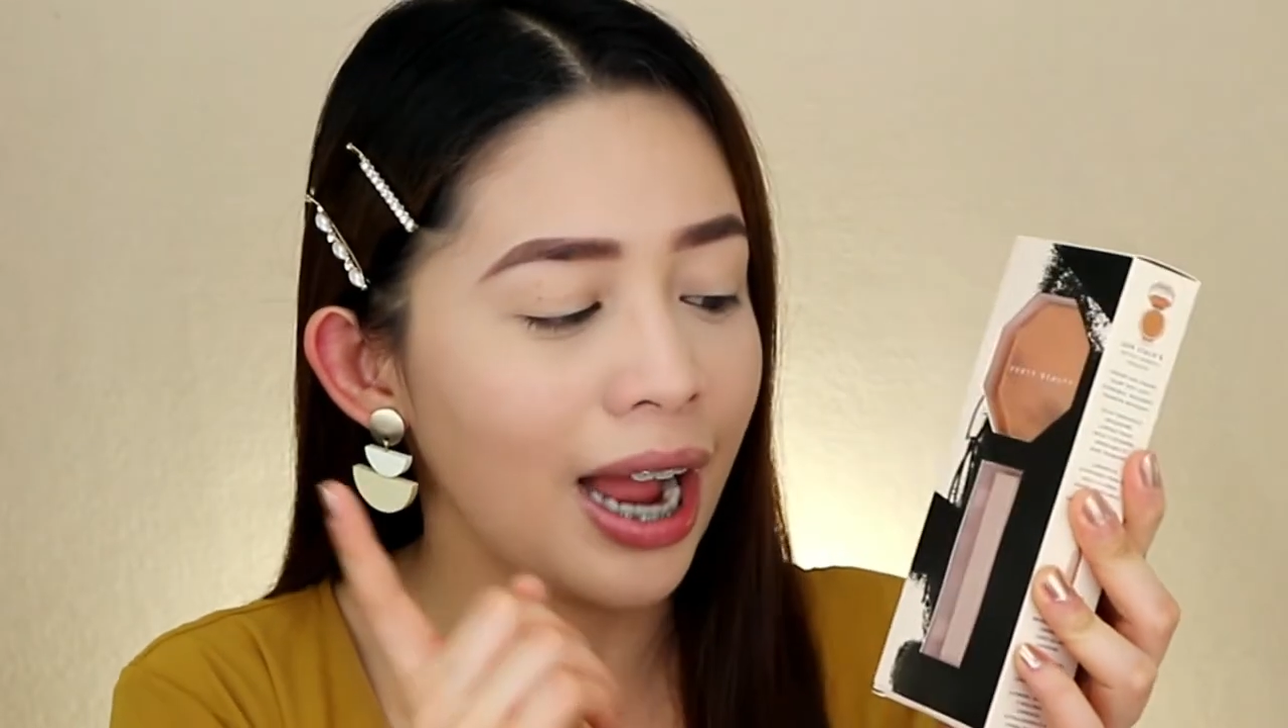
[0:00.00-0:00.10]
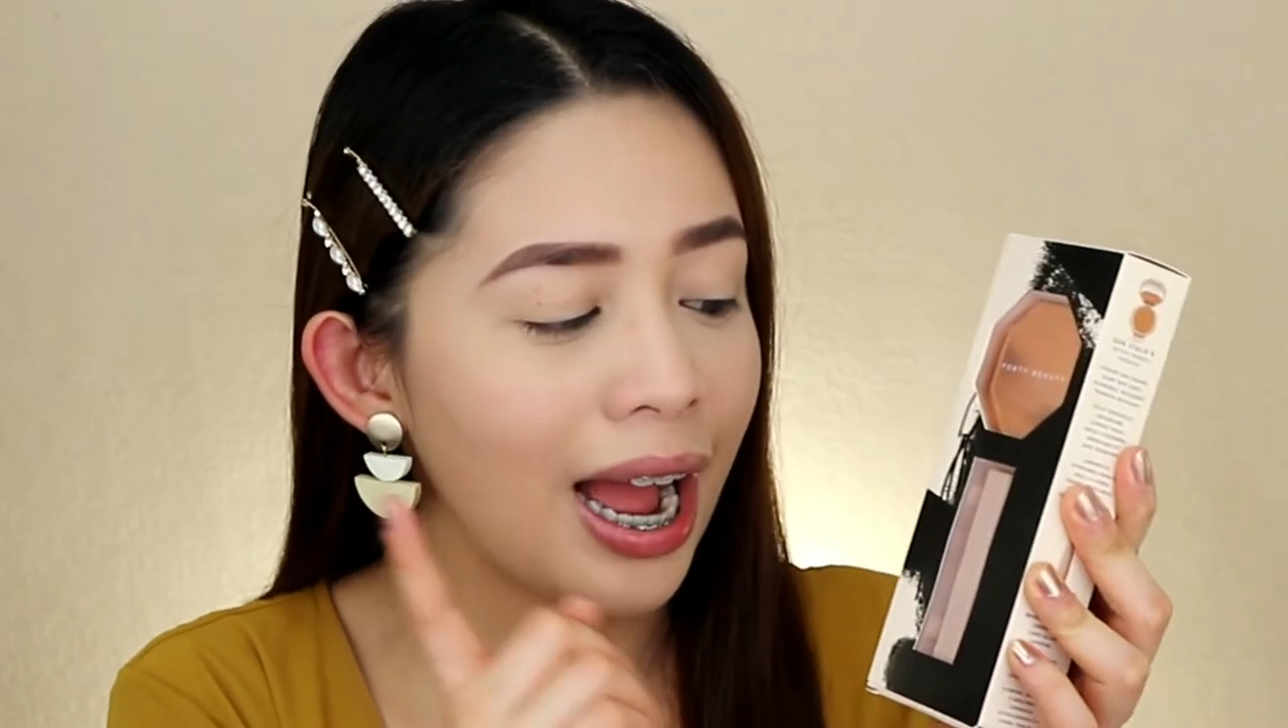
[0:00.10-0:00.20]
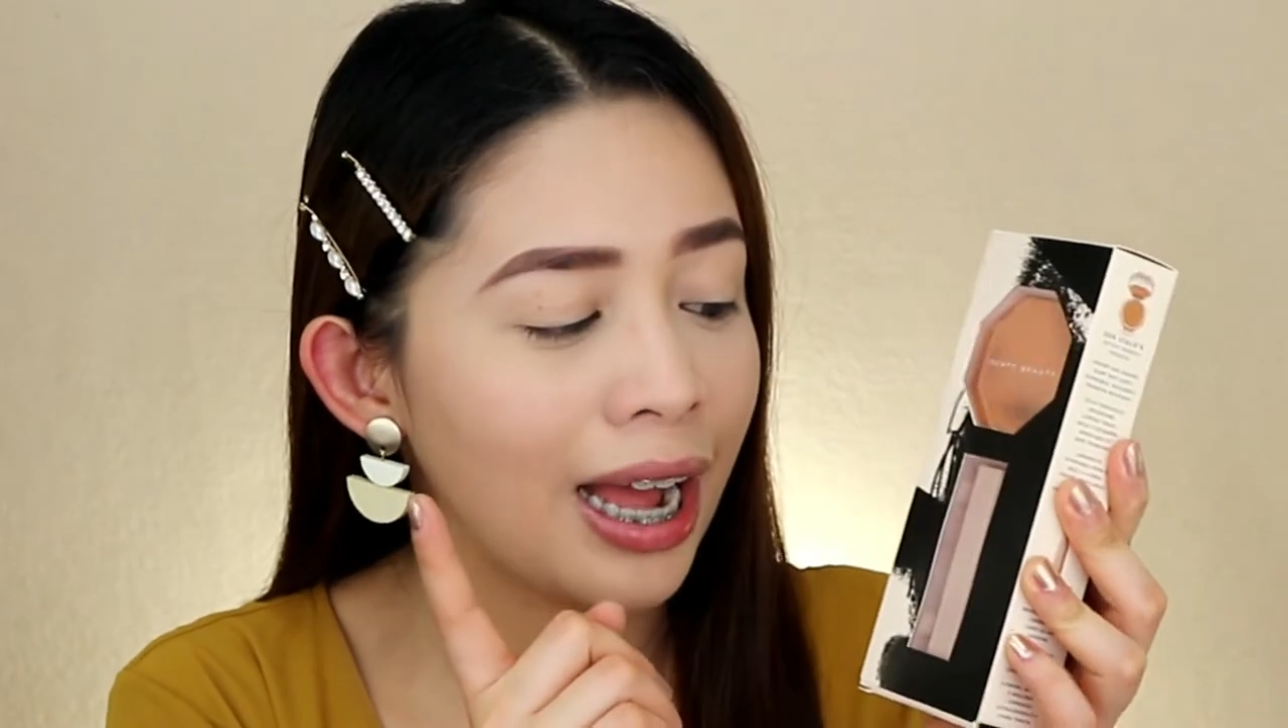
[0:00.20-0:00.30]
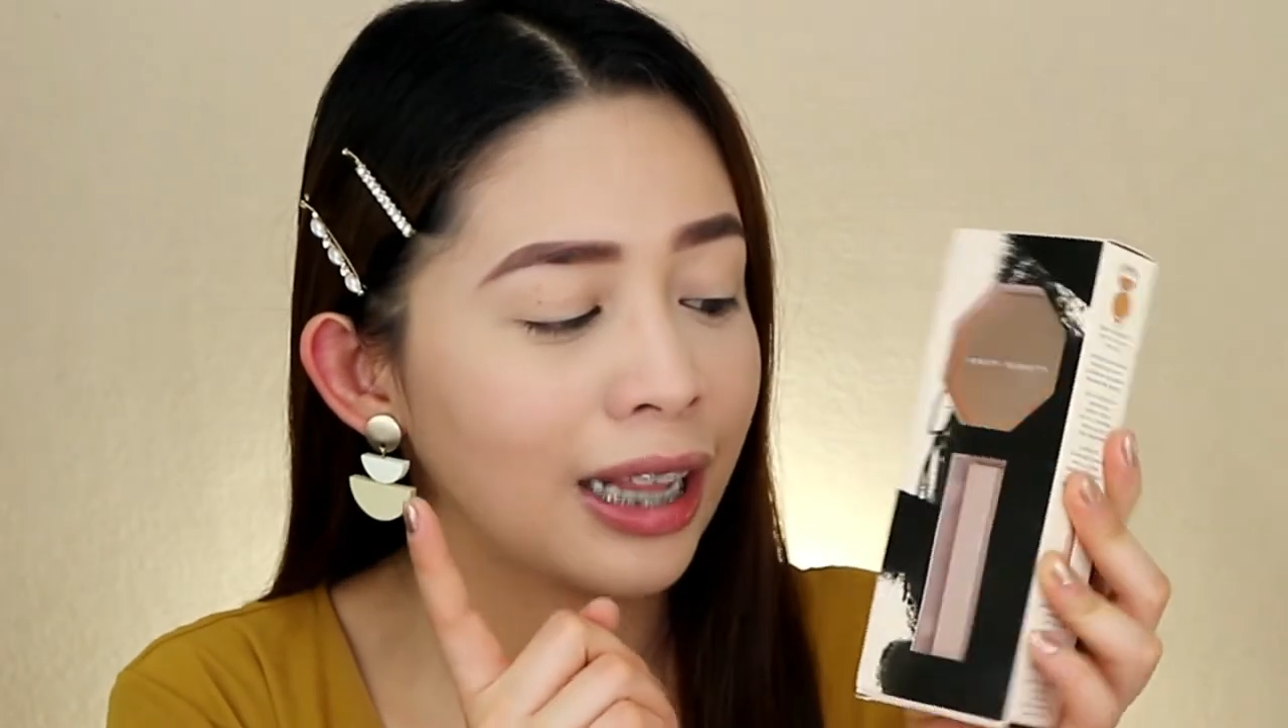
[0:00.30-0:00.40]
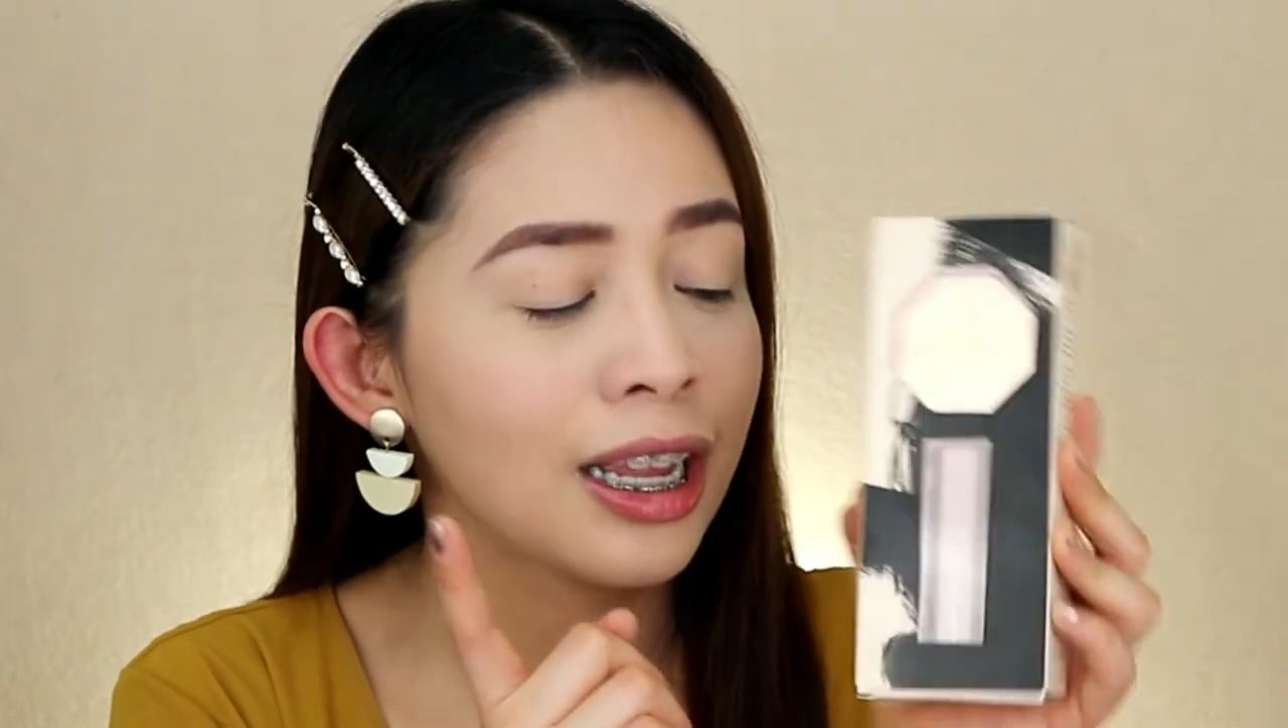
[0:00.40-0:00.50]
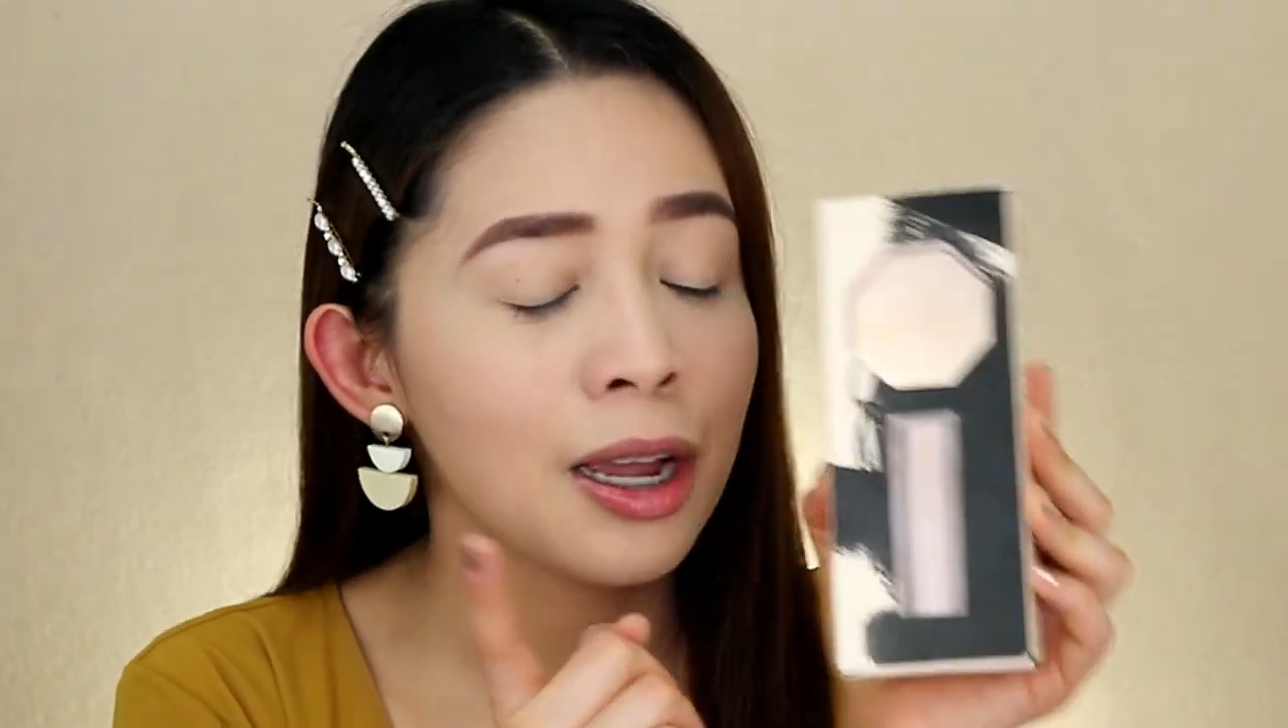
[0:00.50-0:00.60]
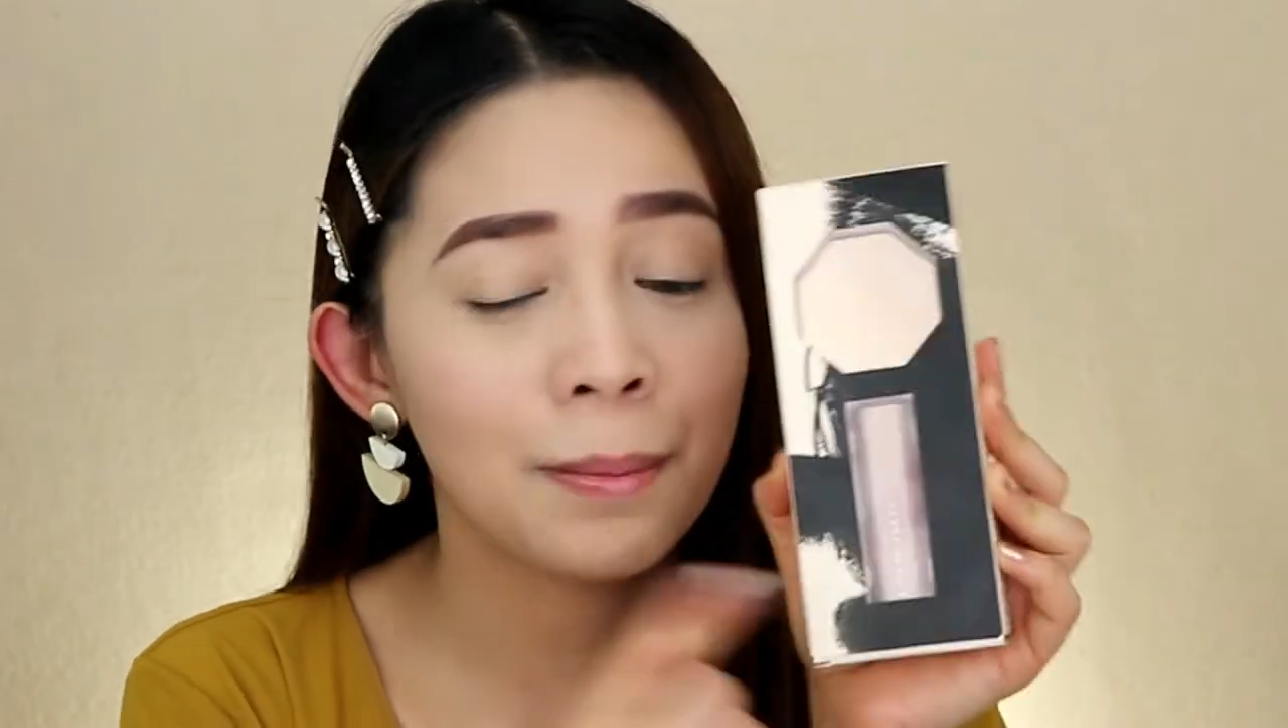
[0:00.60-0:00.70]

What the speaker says: at